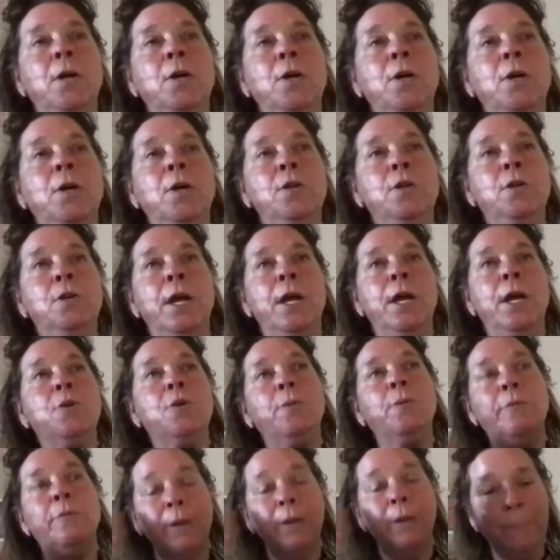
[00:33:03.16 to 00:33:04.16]
And so we
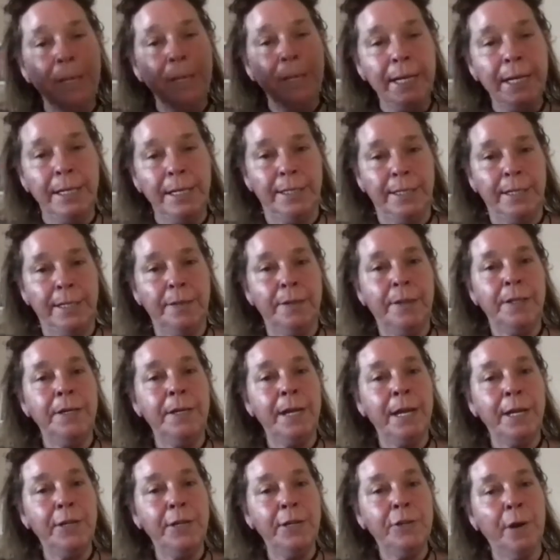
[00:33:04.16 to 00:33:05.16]
repeat the
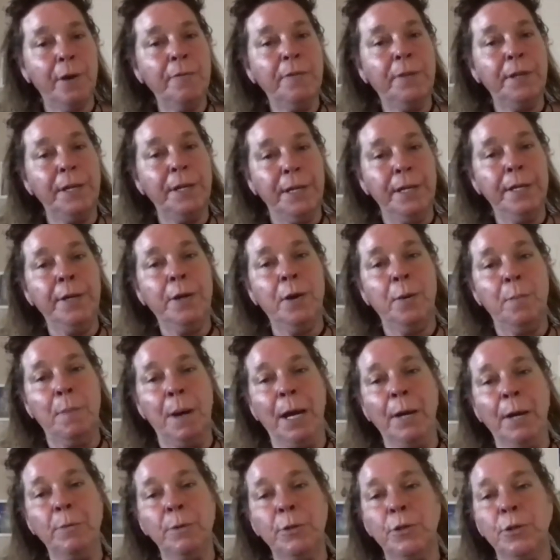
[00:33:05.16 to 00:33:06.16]
nature of the ego
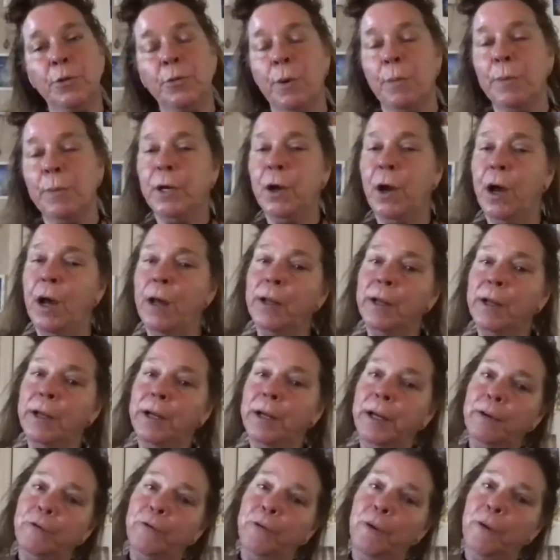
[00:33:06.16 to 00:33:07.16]
mind, which is what we call
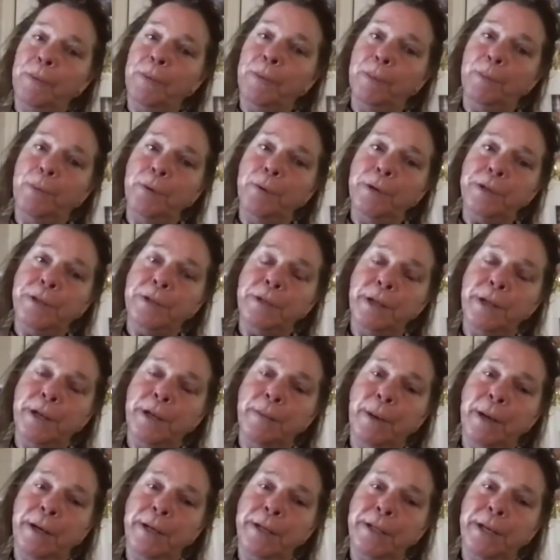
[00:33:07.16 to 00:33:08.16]
it from the Buddhist in
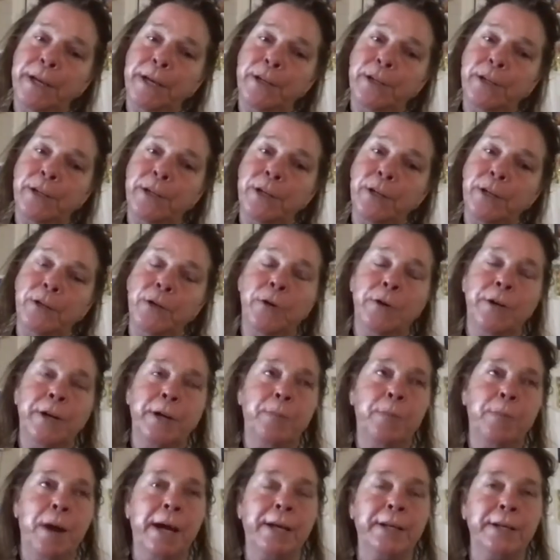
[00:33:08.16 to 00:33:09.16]
meditation and yogic
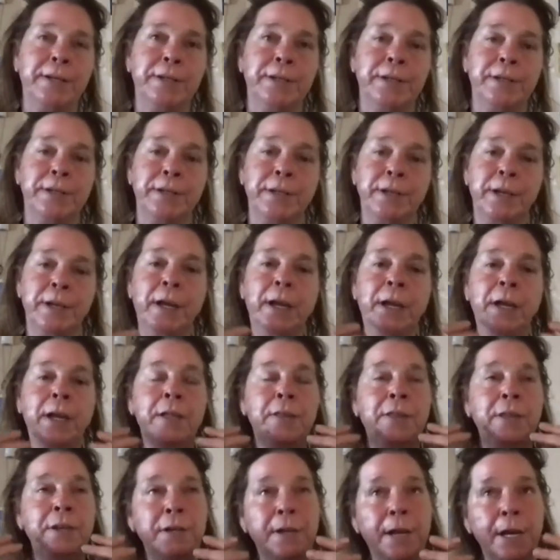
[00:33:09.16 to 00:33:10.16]
practices.
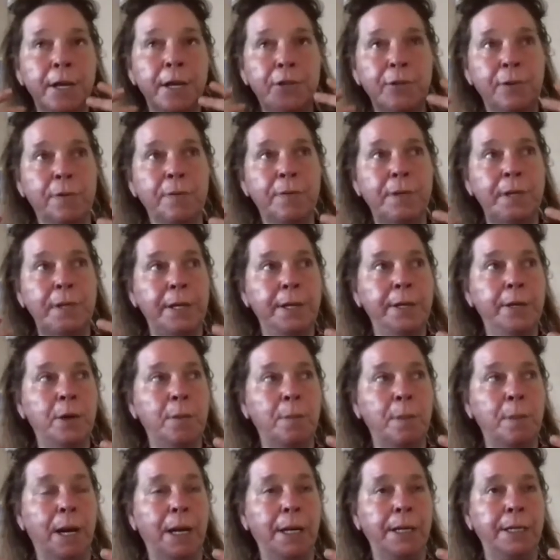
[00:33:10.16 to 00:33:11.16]
The nature of the ego
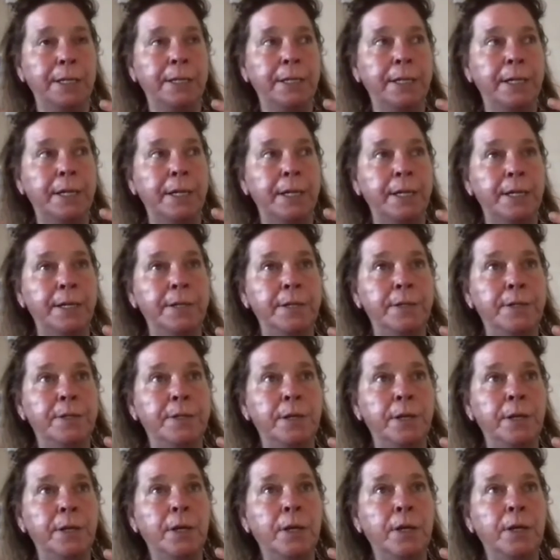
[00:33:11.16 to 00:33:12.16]
mind is
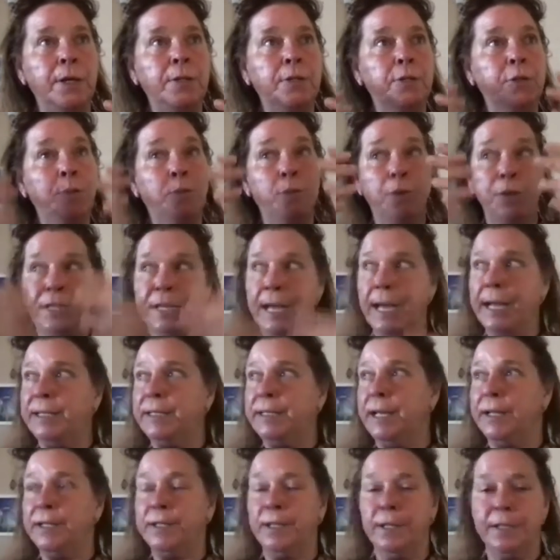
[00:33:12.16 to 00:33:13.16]
to
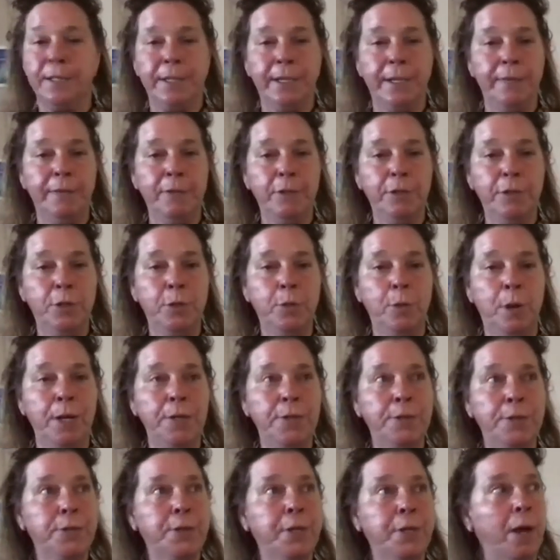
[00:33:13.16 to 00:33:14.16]
protect us. It's given to
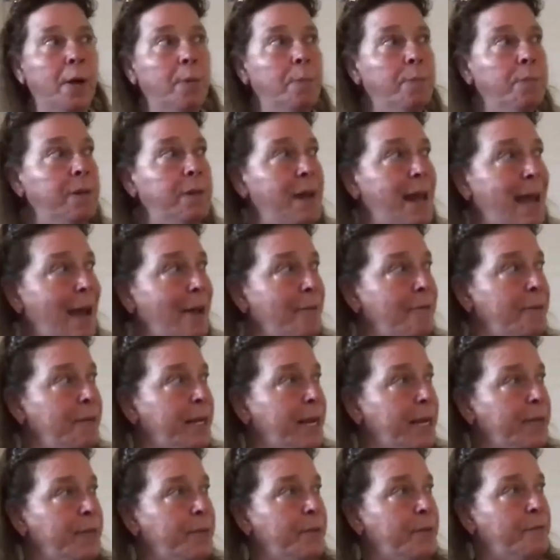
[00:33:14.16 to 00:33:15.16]
us to help
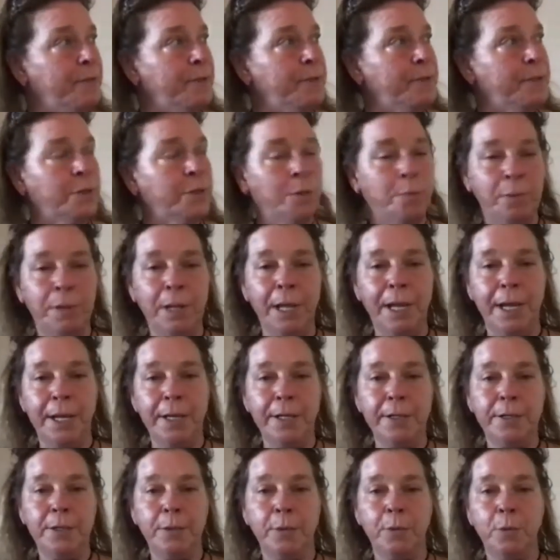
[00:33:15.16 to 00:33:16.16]
navigate the physical
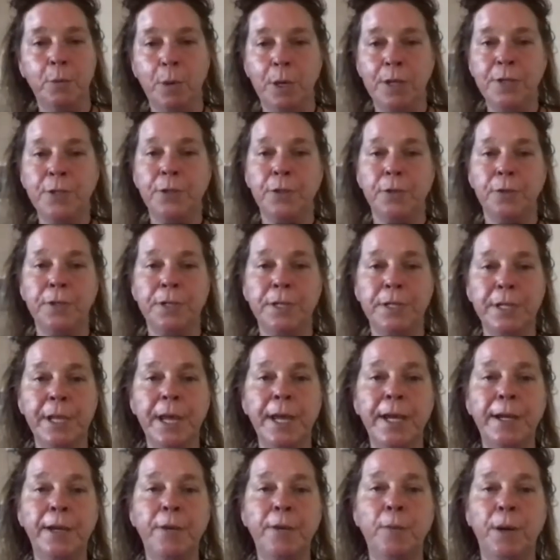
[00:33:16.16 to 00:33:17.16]
plane. So in Western
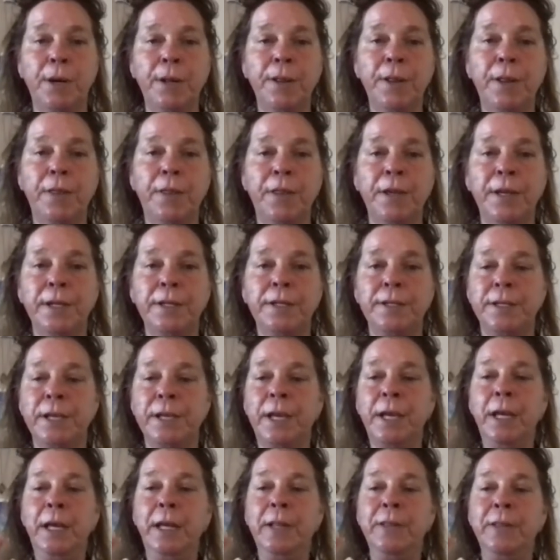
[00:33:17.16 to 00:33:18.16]
psych, one of the things
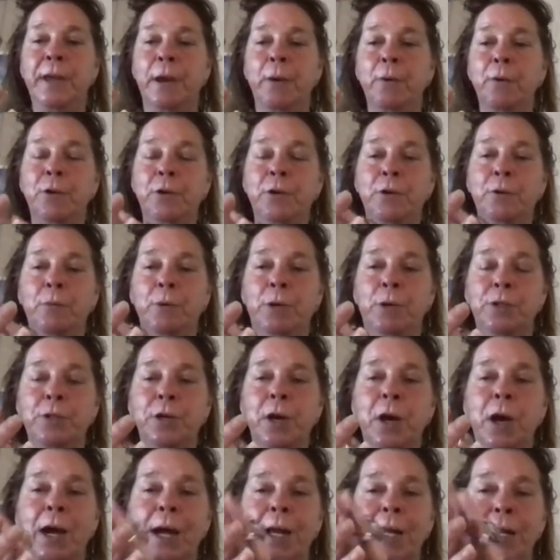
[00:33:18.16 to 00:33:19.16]
that we're
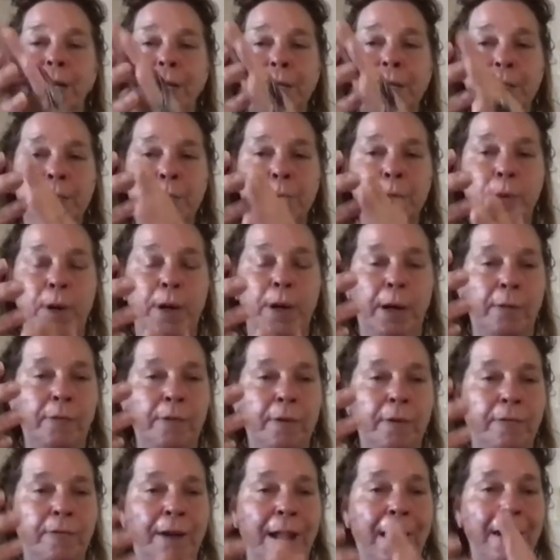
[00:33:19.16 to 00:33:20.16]
taught is of
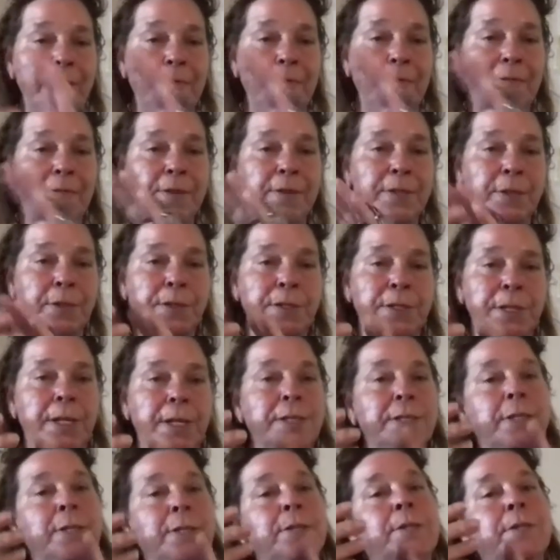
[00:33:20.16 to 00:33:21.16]
our five physical
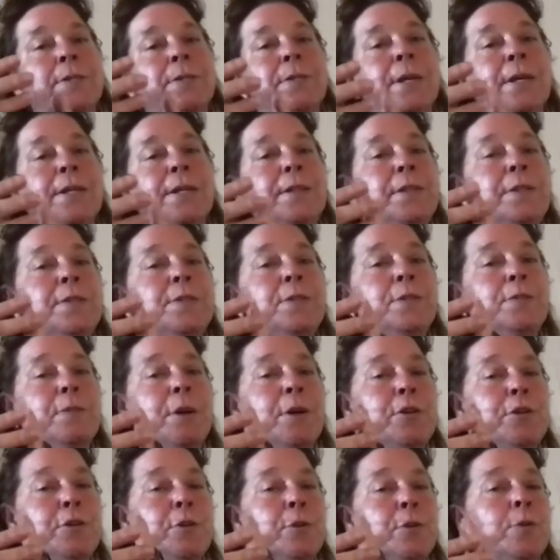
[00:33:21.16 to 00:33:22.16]
senses, there's like these
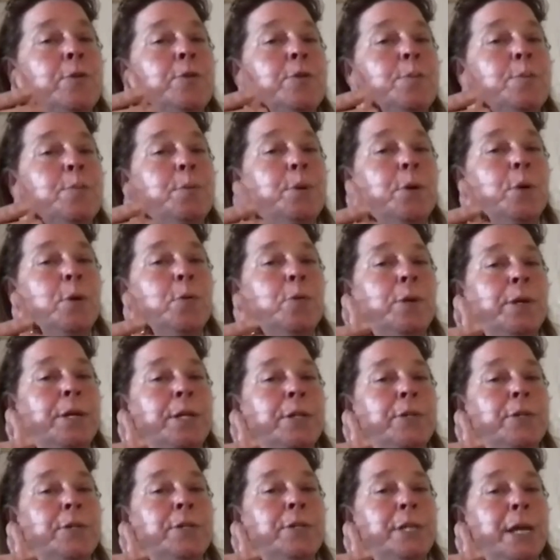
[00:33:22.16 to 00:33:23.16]
thresholds put over
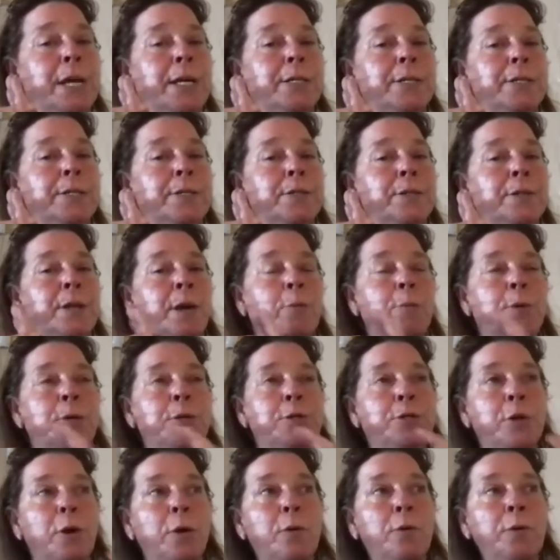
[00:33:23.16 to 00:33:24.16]
each sense so that we
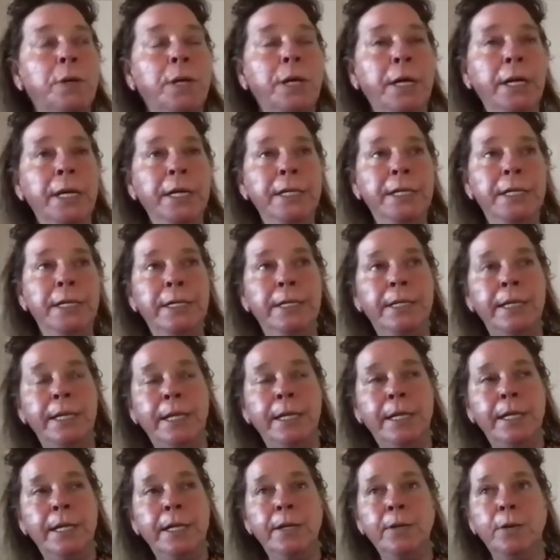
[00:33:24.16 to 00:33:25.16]
don't
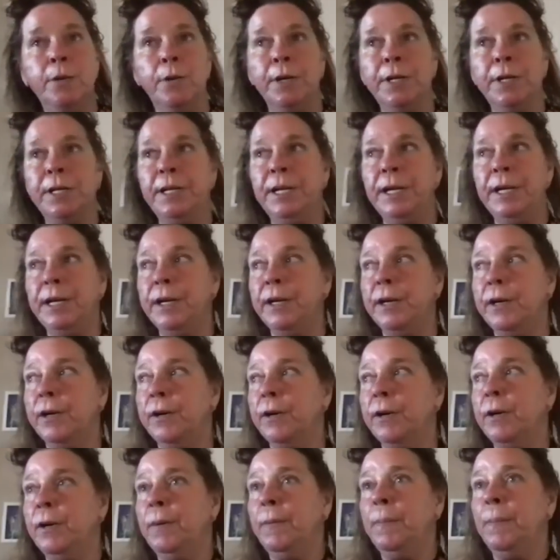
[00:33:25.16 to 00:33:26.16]
see or hear